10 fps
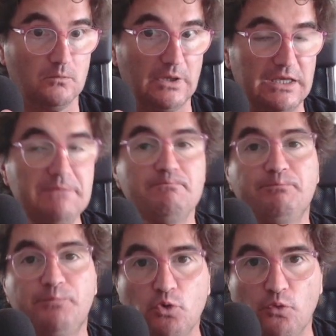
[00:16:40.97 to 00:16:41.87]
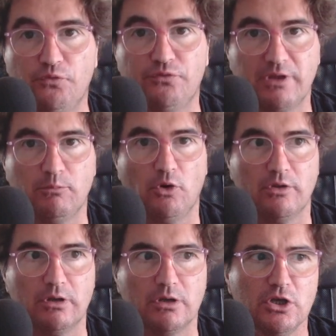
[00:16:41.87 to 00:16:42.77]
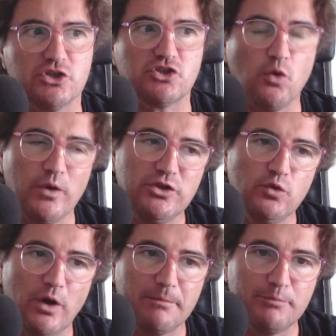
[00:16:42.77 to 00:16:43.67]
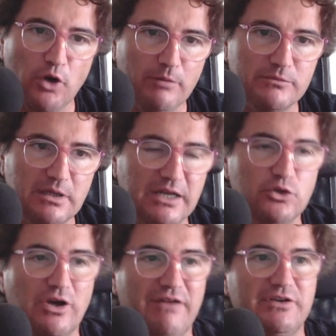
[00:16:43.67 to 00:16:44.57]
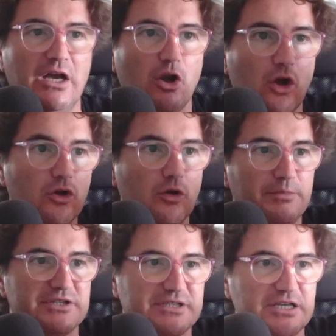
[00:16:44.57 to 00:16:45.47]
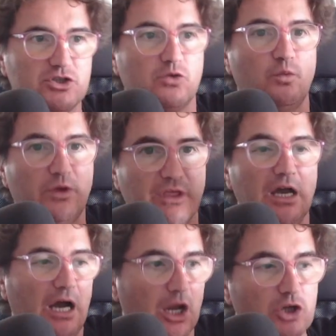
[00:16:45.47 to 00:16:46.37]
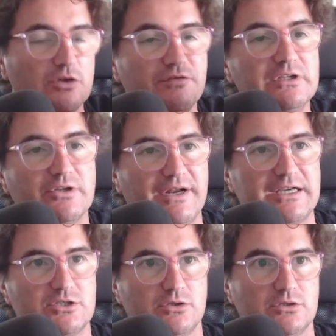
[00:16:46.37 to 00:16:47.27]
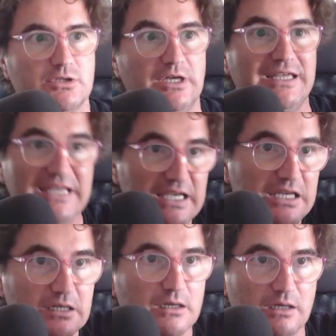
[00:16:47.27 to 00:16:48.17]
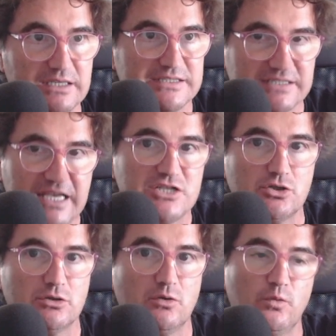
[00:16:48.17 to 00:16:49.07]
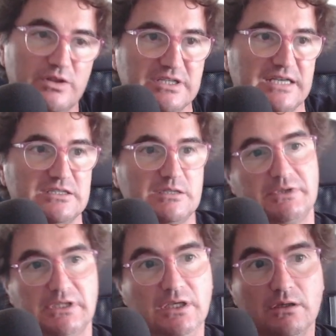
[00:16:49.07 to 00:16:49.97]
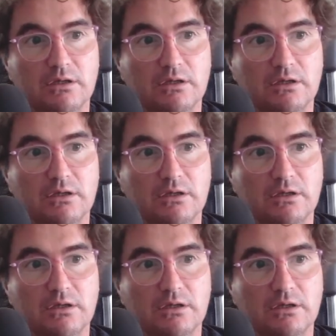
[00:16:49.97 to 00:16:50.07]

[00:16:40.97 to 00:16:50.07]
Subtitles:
improve the model. So when you are prompting and you're having a long conversation with a lot of interactions in a session with ChatGPT,